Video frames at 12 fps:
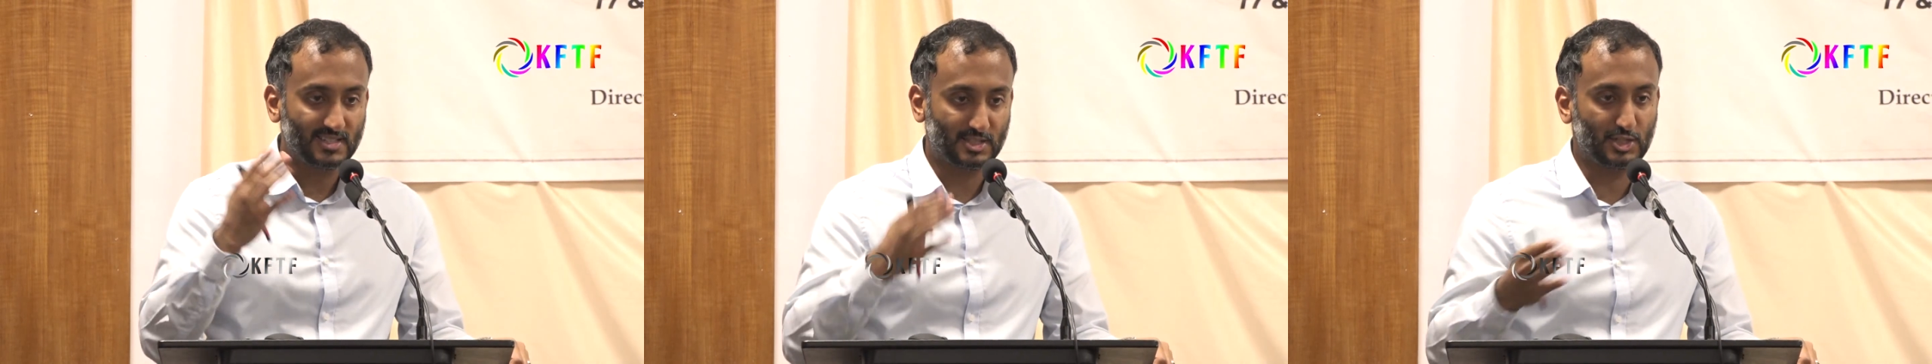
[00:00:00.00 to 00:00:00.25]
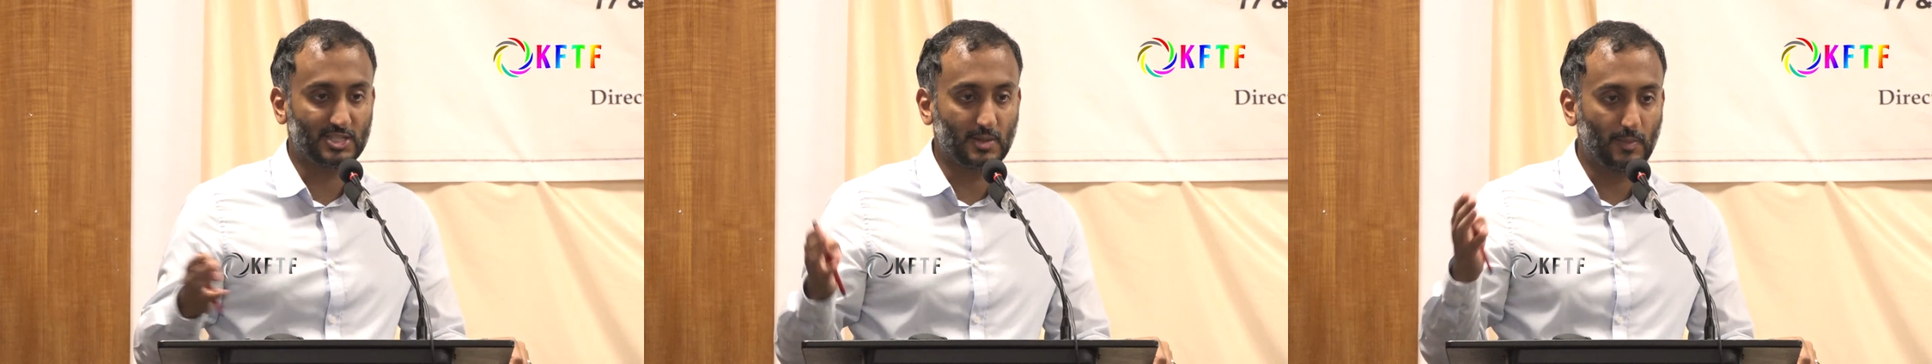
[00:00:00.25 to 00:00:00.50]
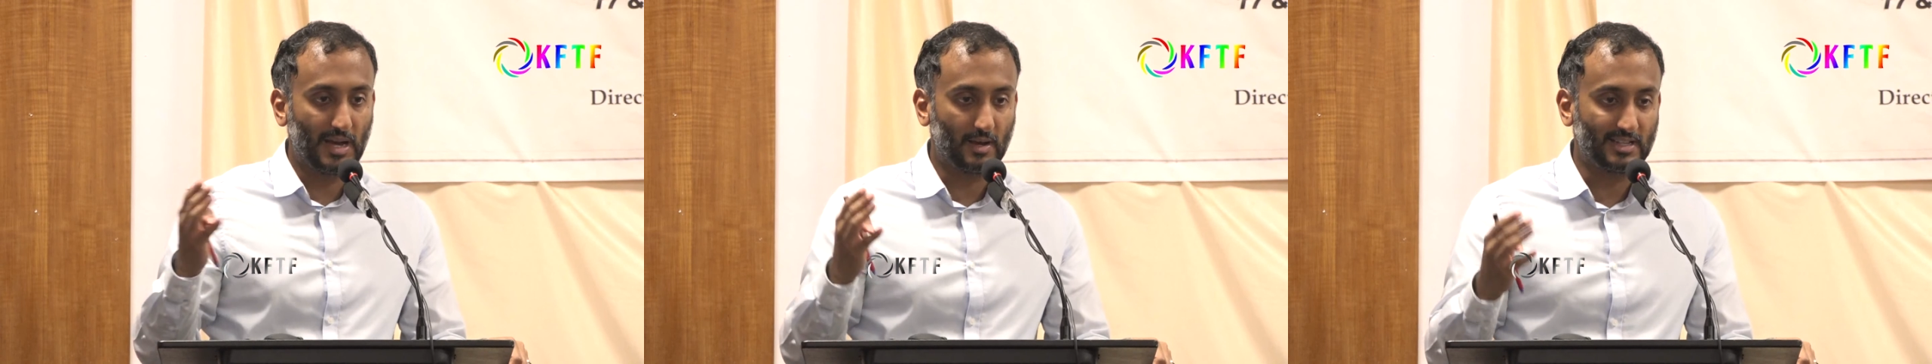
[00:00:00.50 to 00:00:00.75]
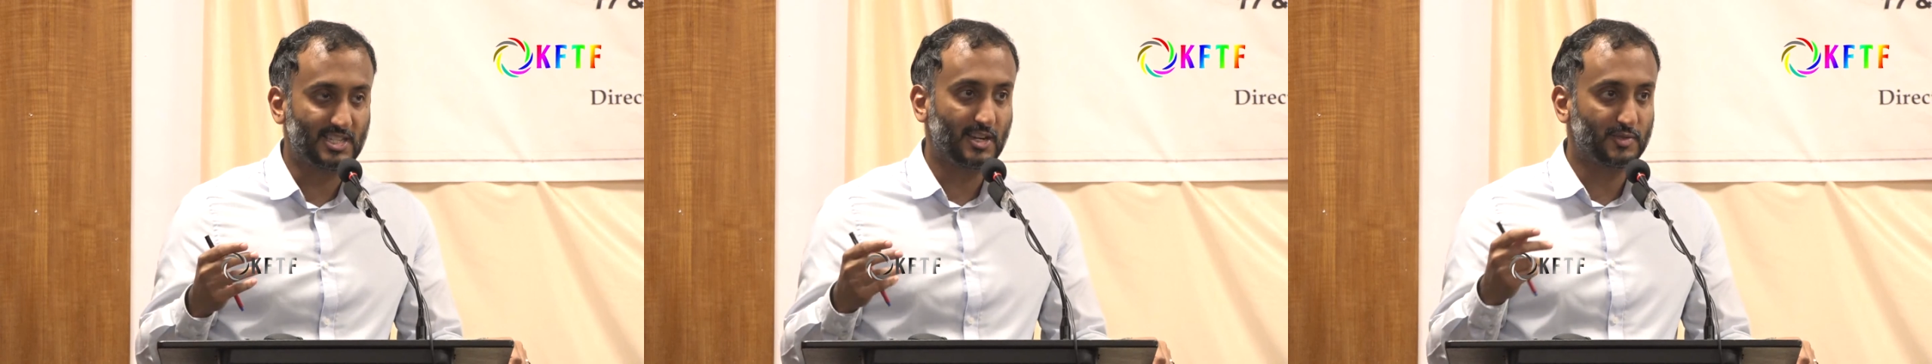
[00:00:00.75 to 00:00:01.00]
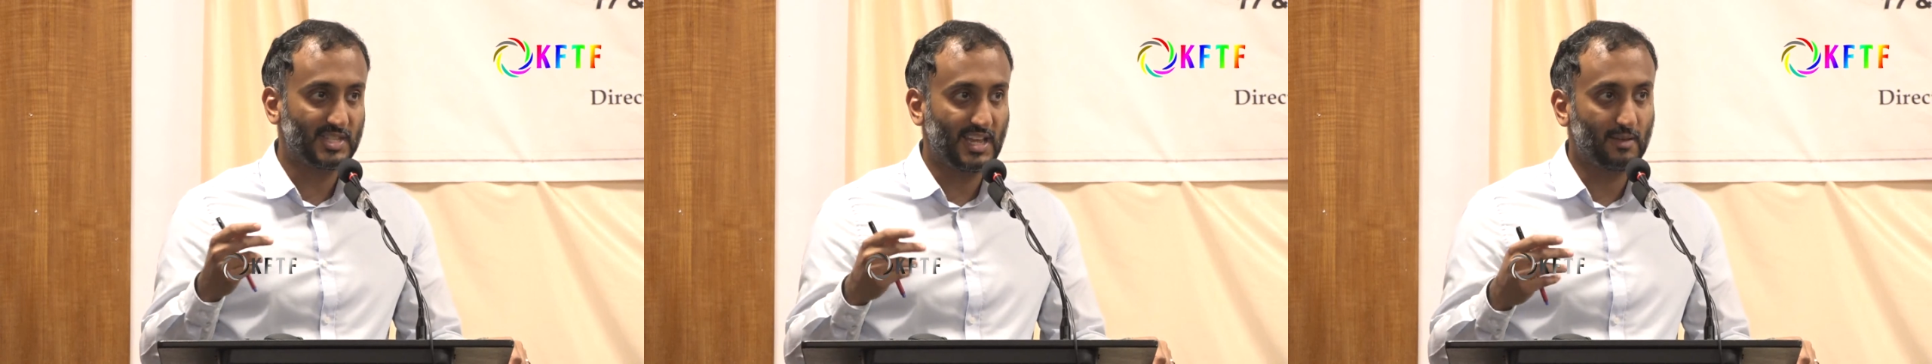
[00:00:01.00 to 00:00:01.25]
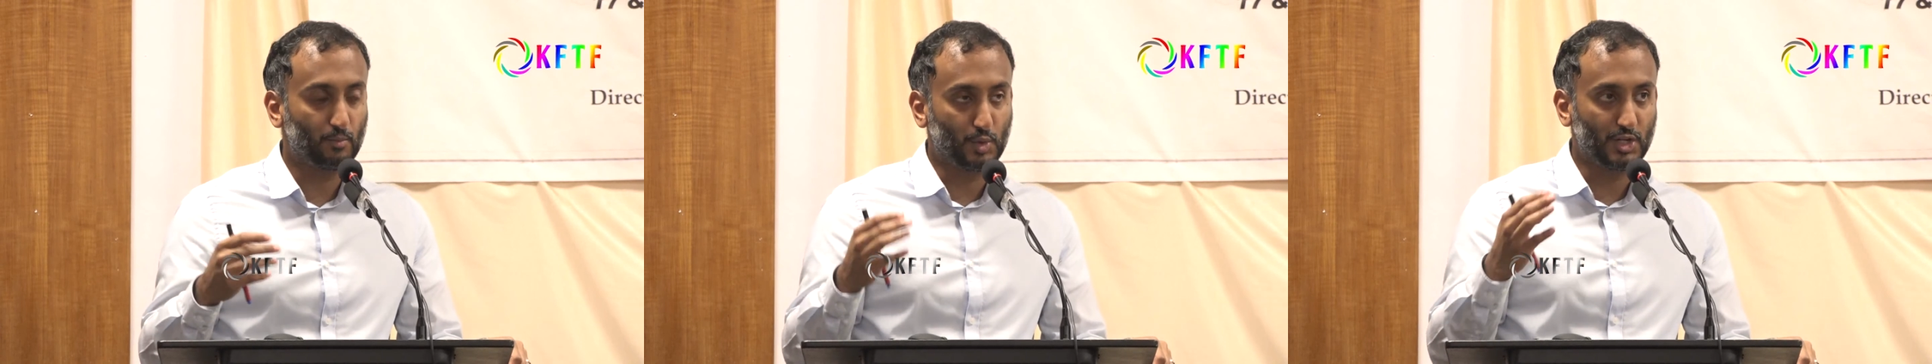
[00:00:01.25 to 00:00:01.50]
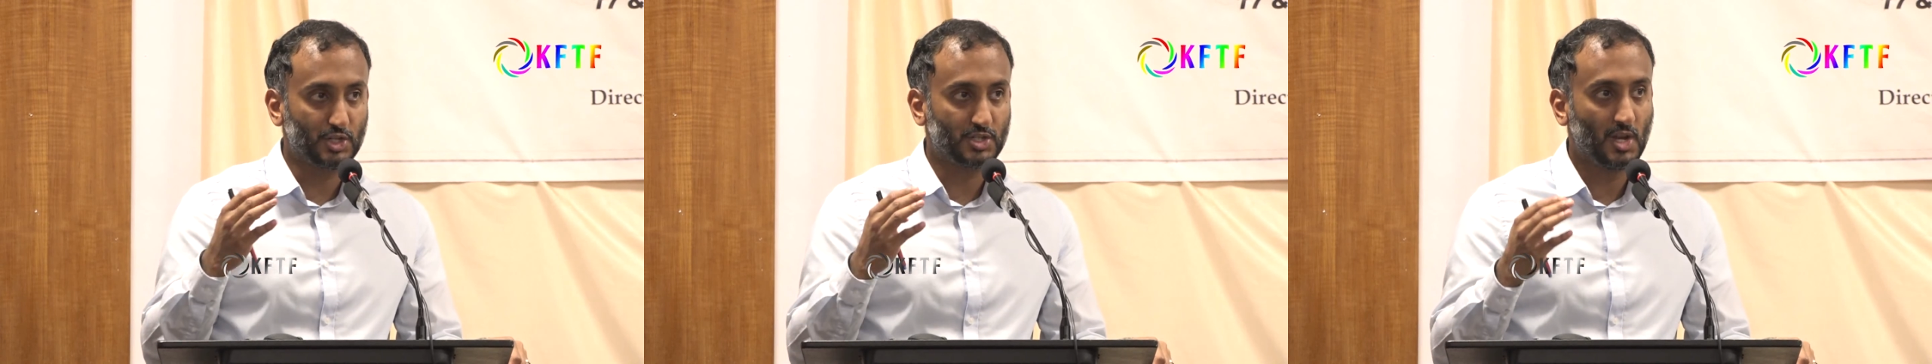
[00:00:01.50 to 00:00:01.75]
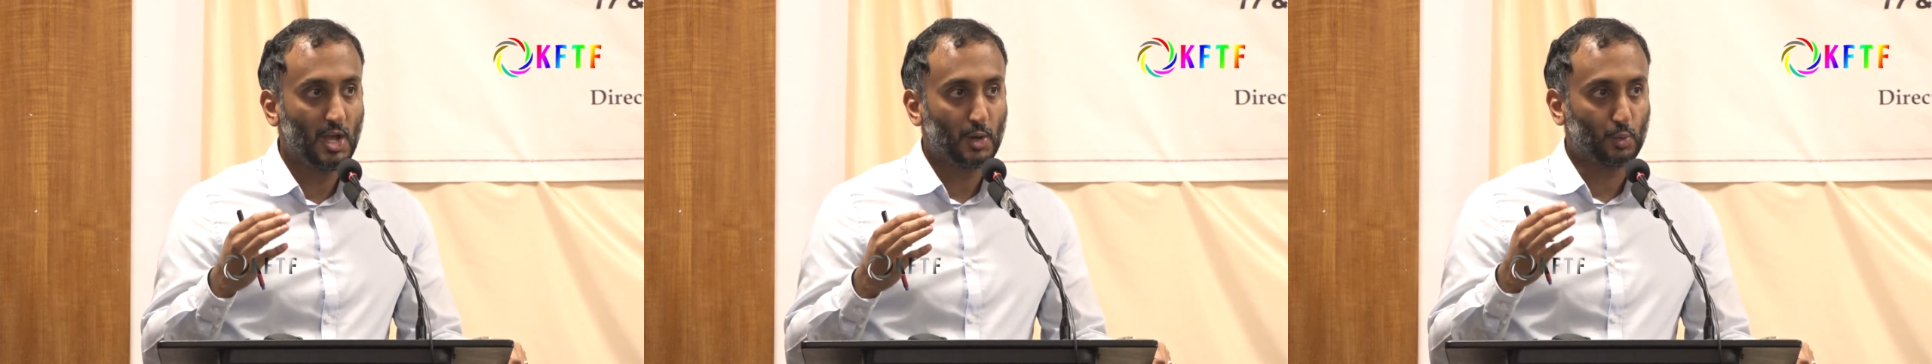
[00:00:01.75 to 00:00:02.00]
It's just about, instead of saying
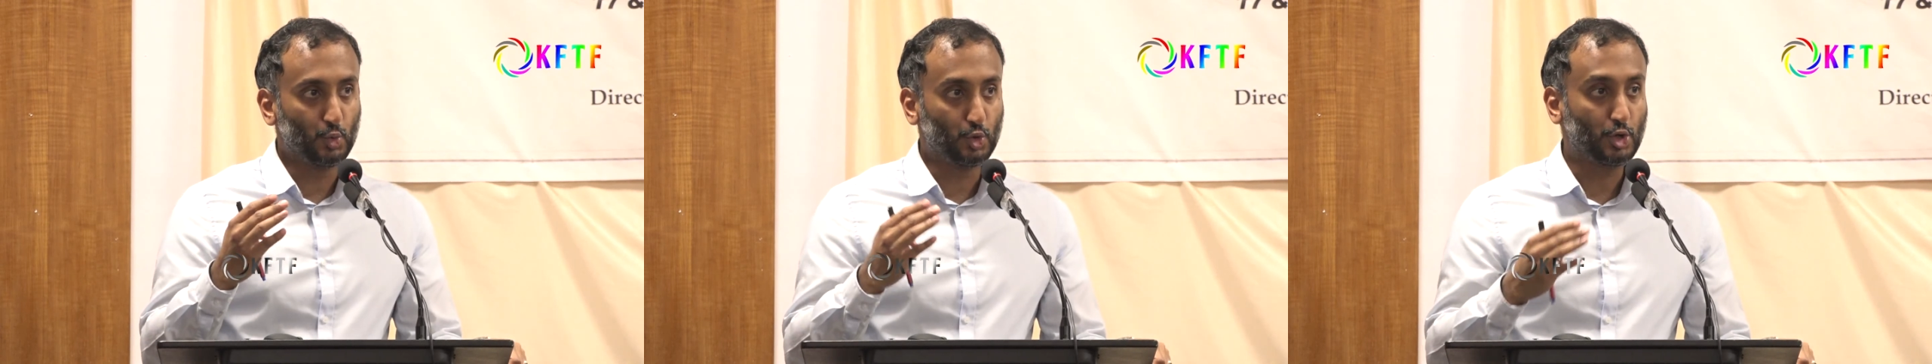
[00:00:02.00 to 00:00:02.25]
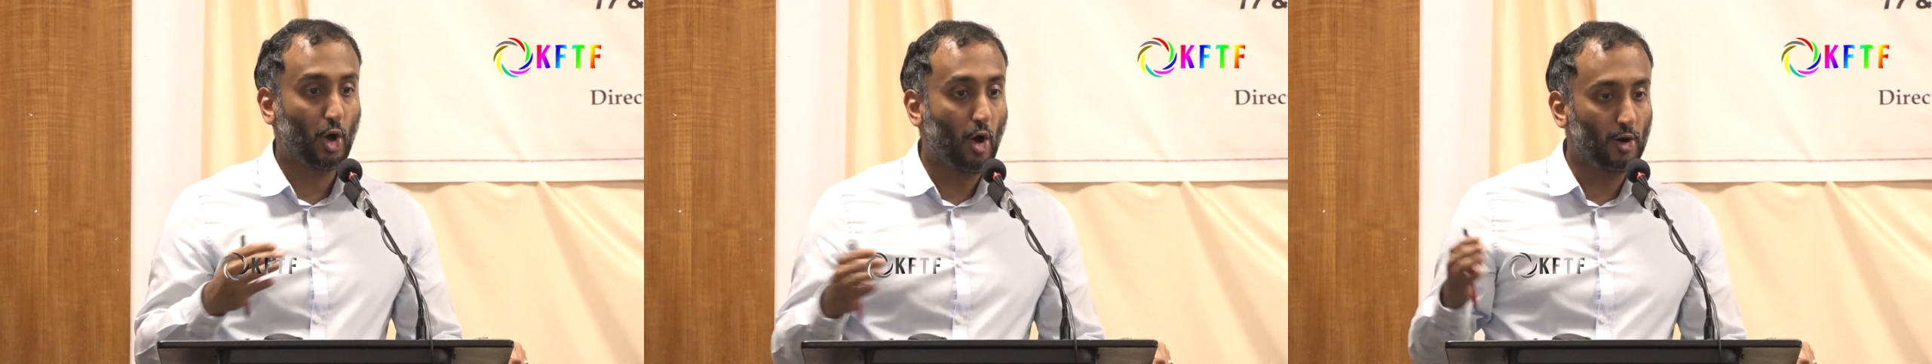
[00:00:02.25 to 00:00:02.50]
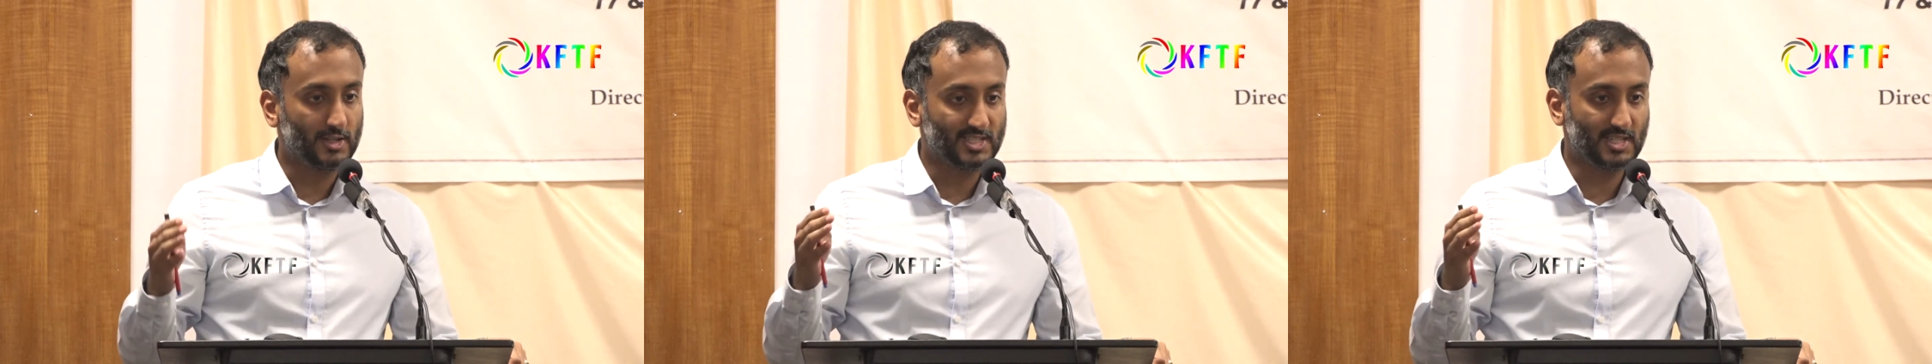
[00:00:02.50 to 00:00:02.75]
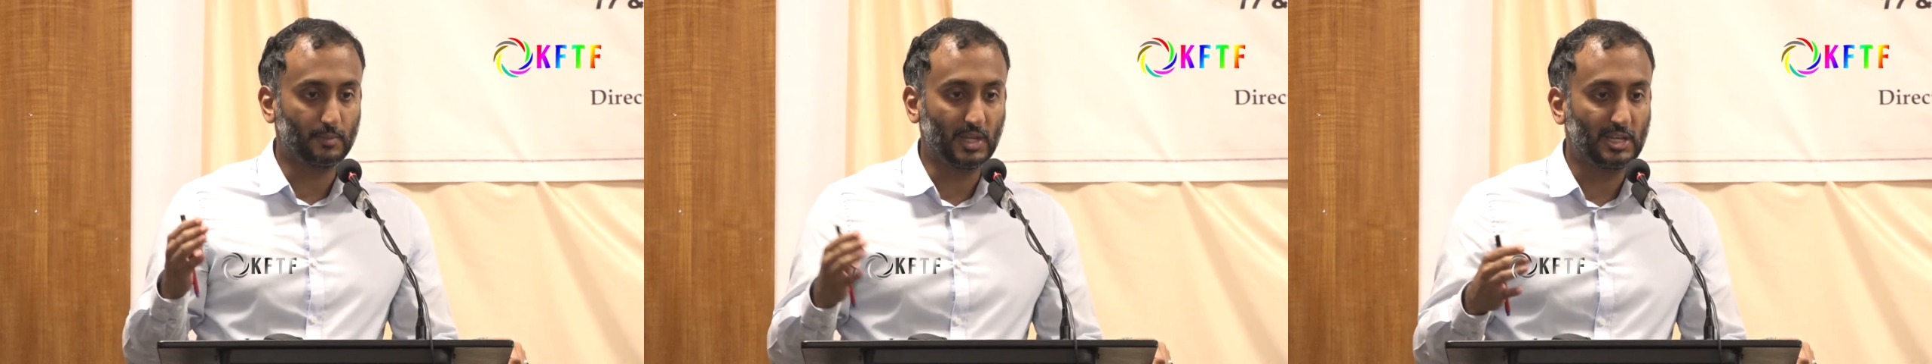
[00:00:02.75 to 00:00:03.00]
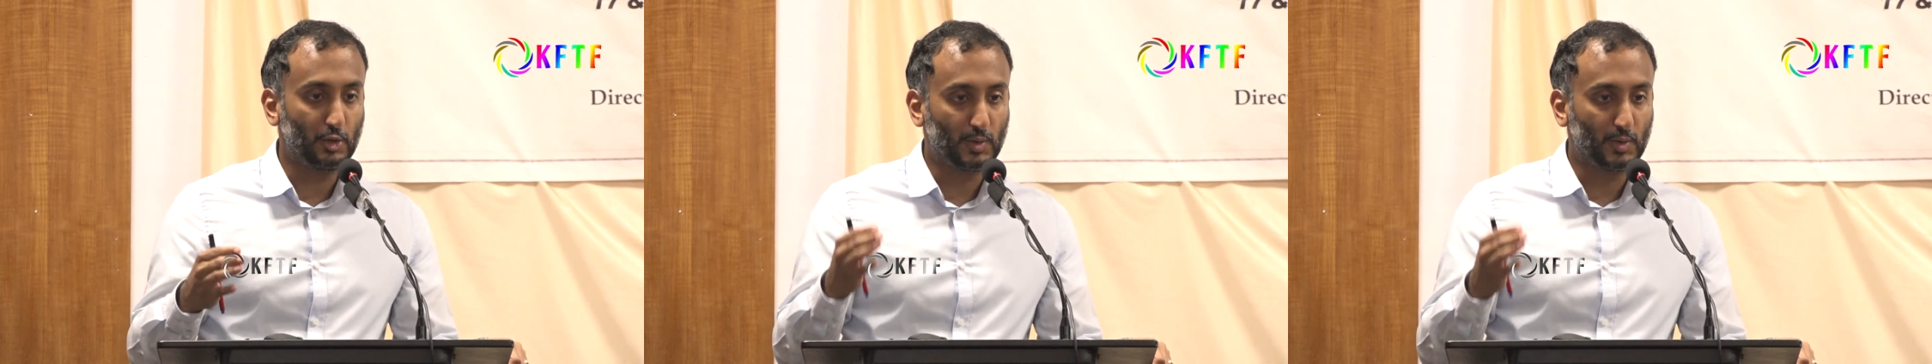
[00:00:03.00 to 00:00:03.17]
British rule caused something,